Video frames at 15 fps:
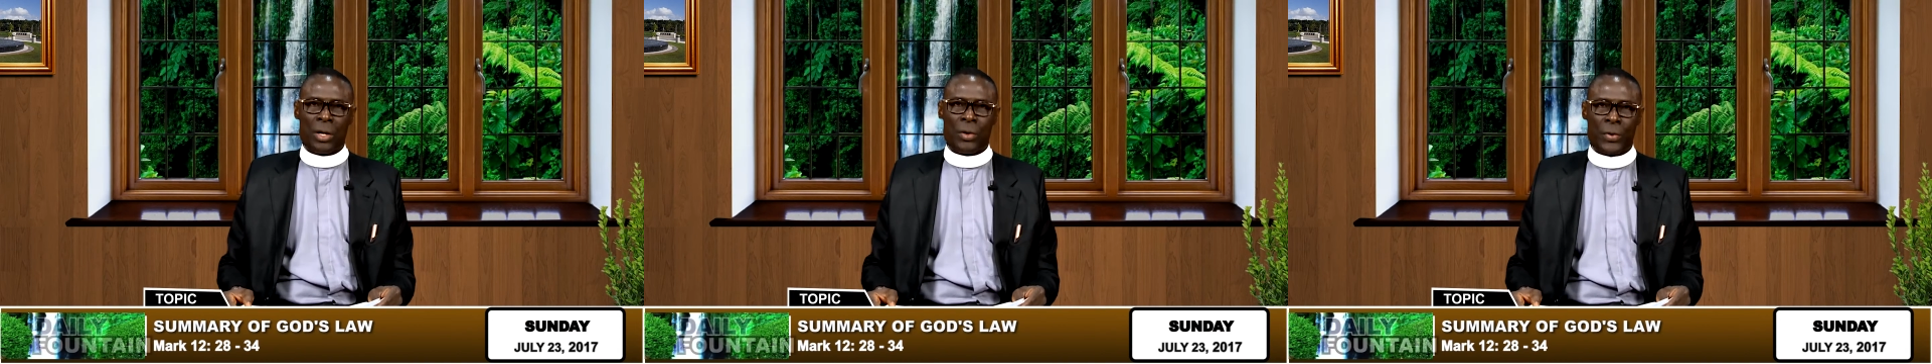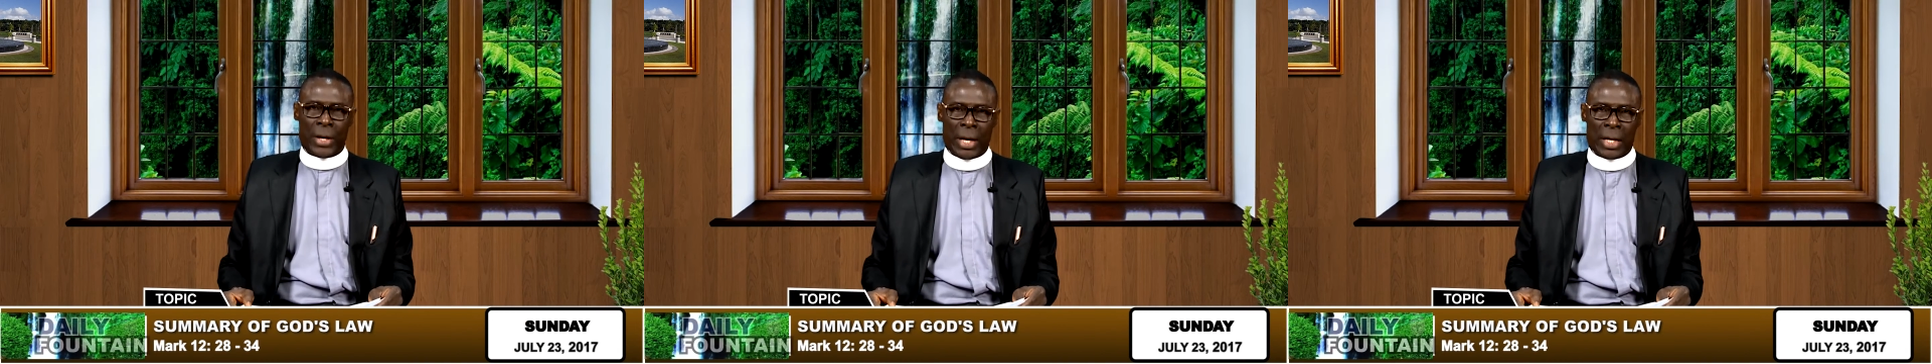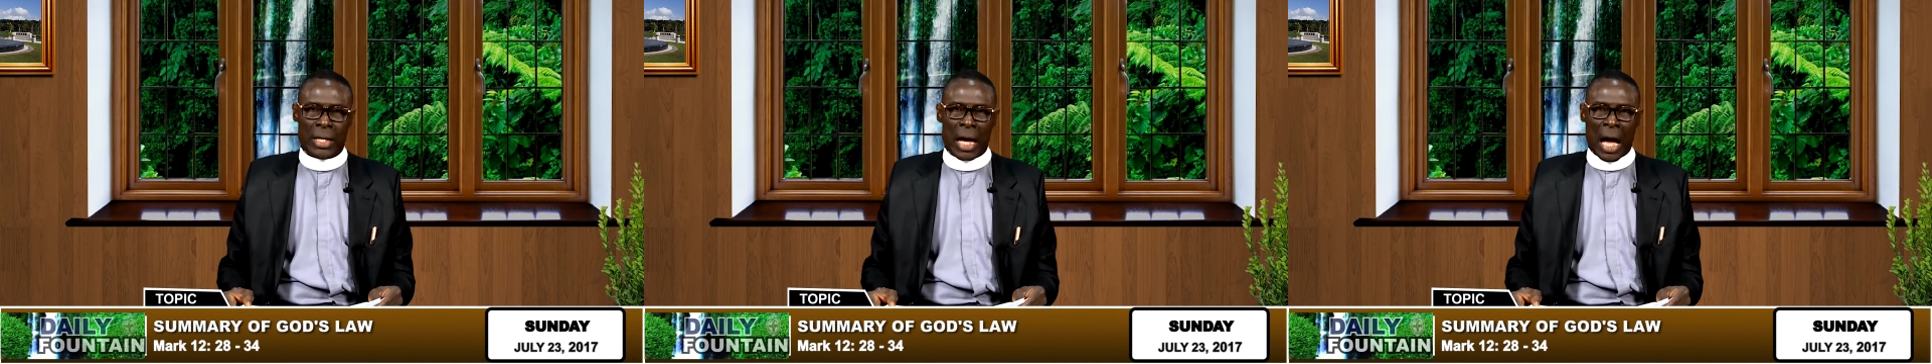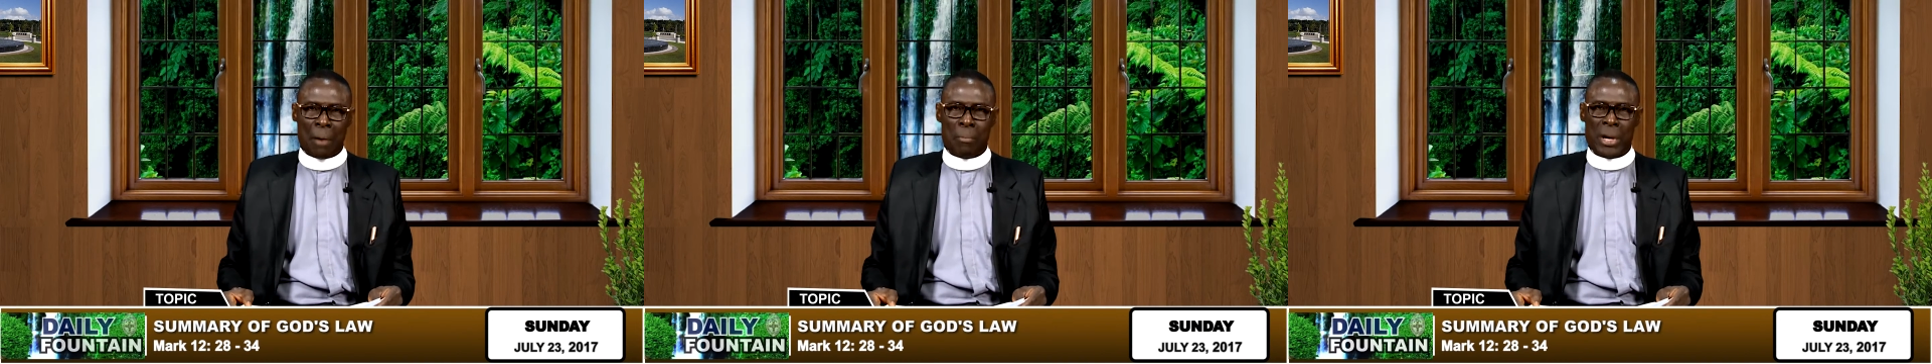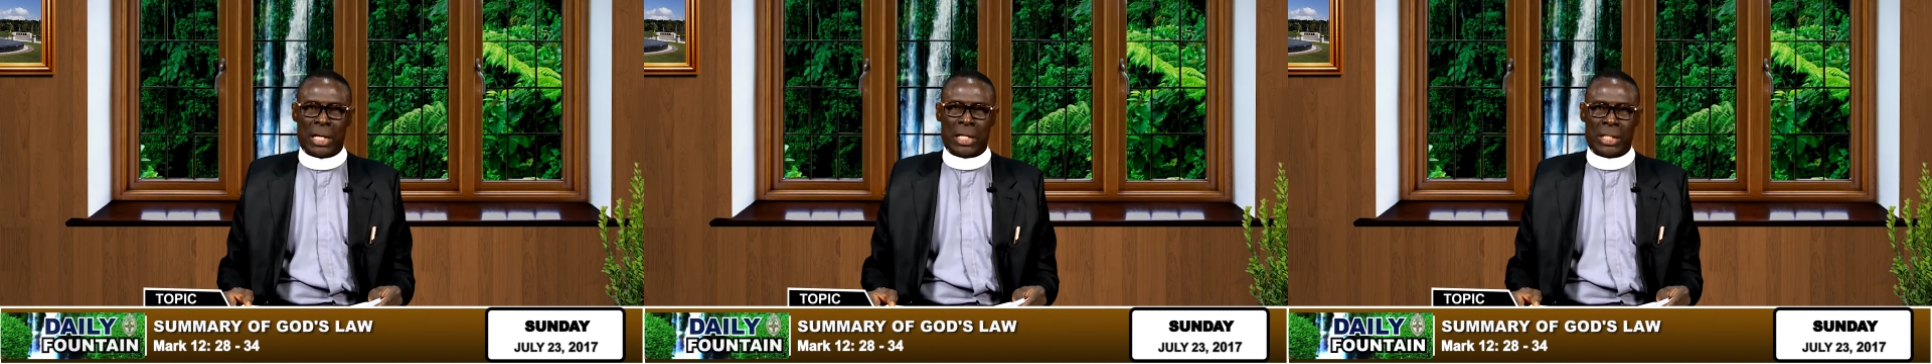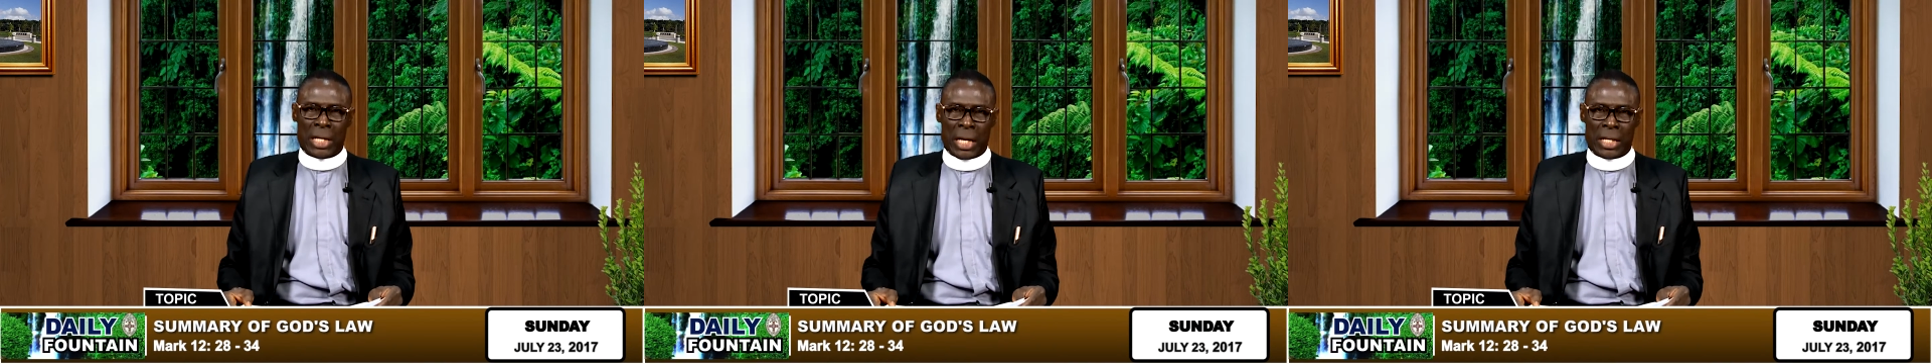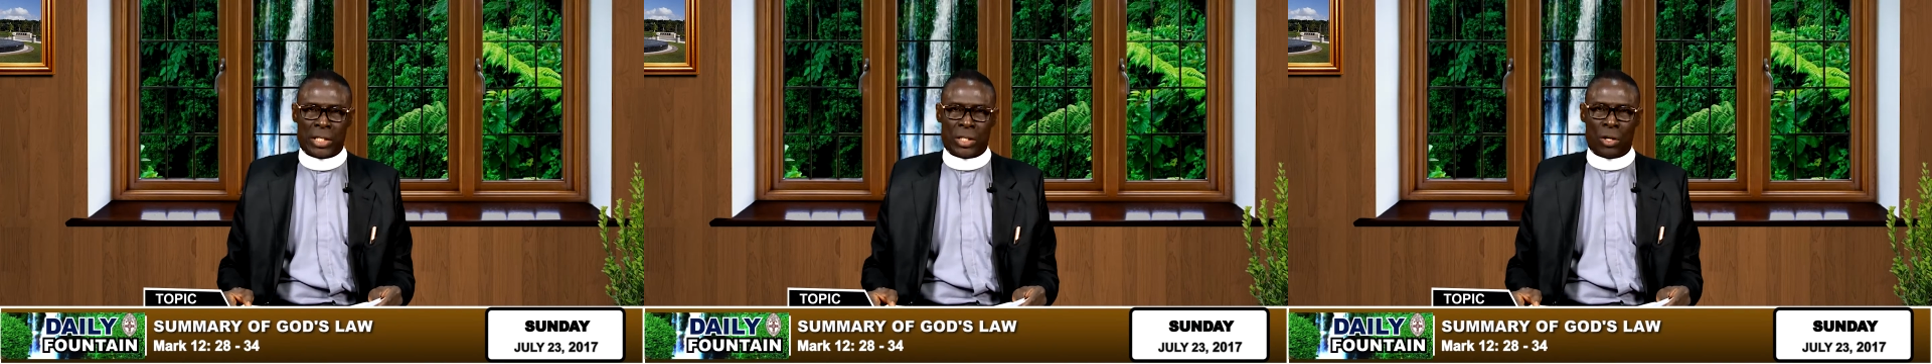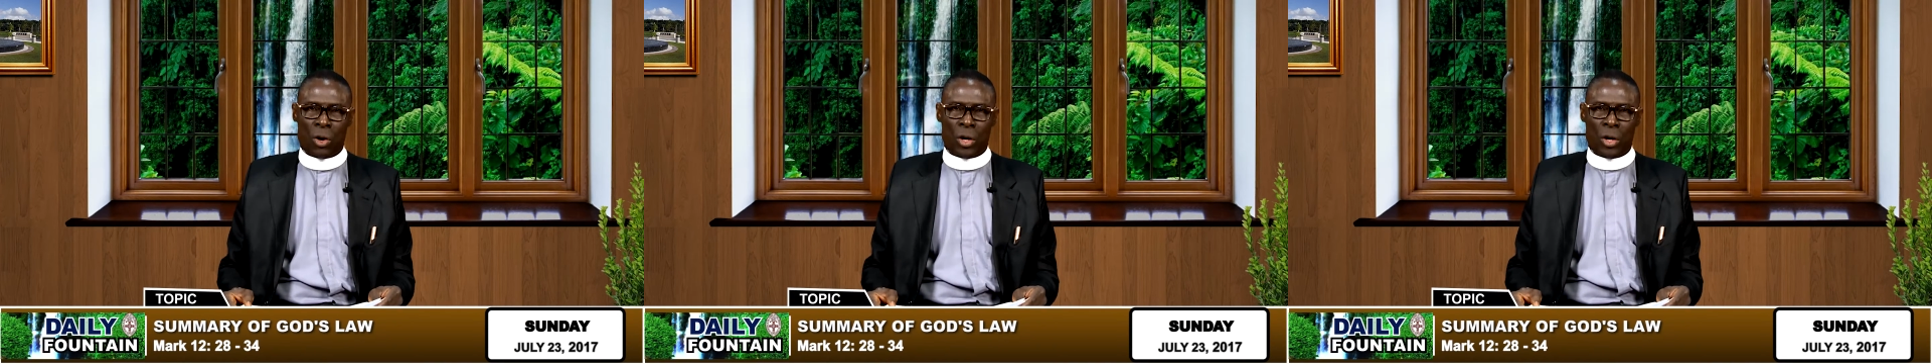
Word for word: Read and meditate